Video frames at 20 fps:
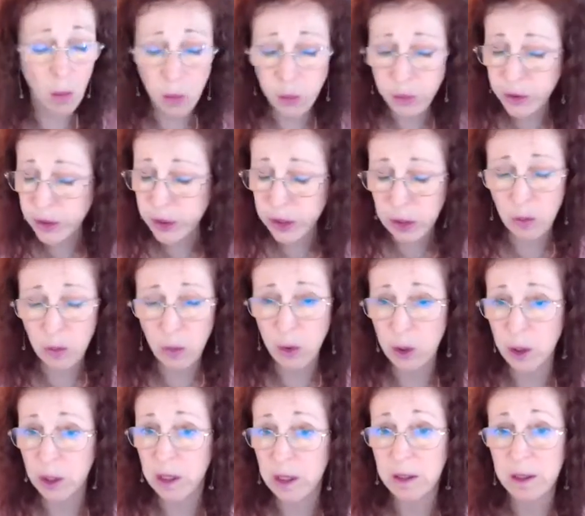still
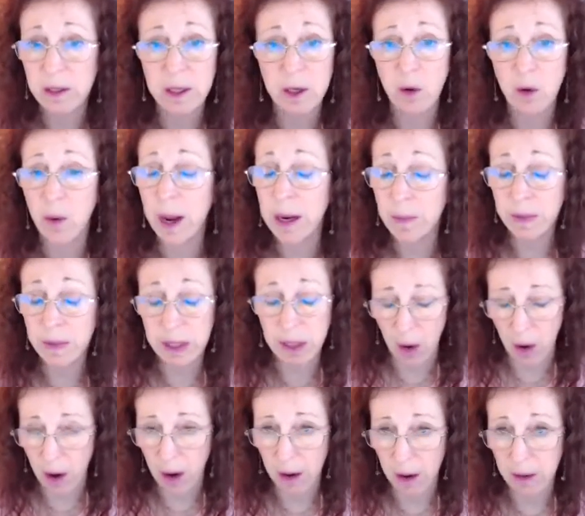work incredibly
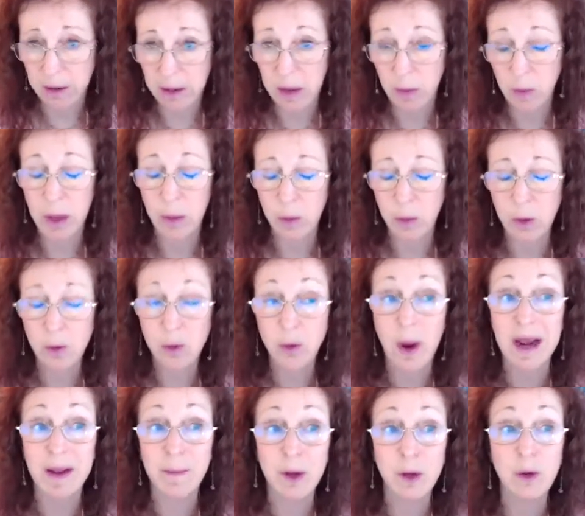hard. I'm
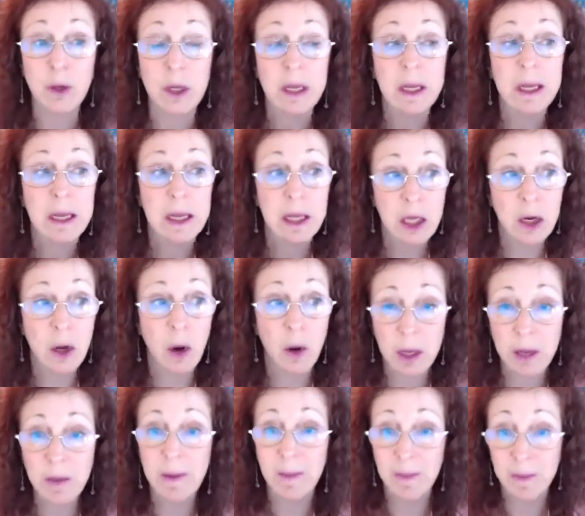trying
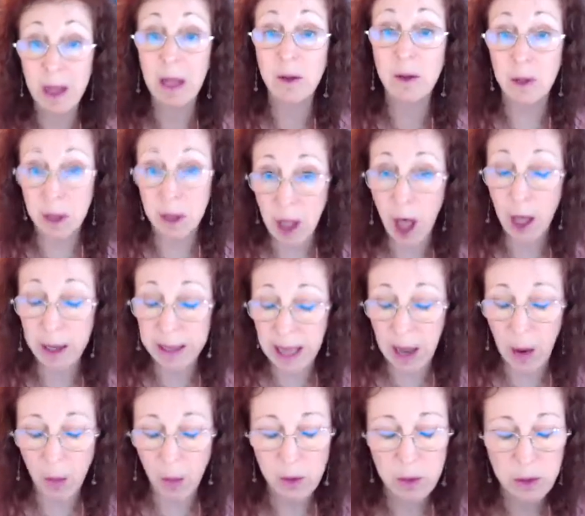to, long
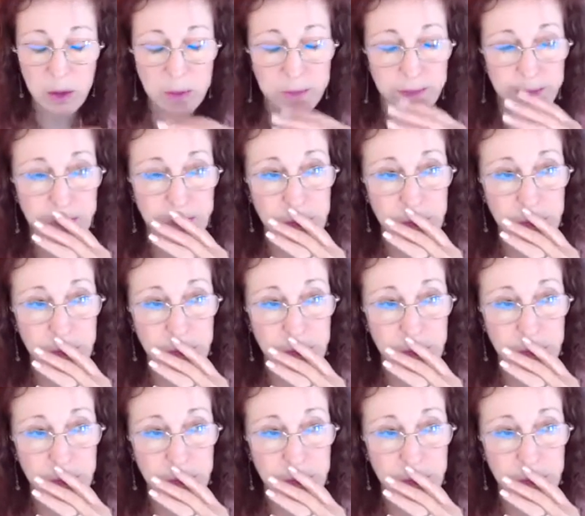hours.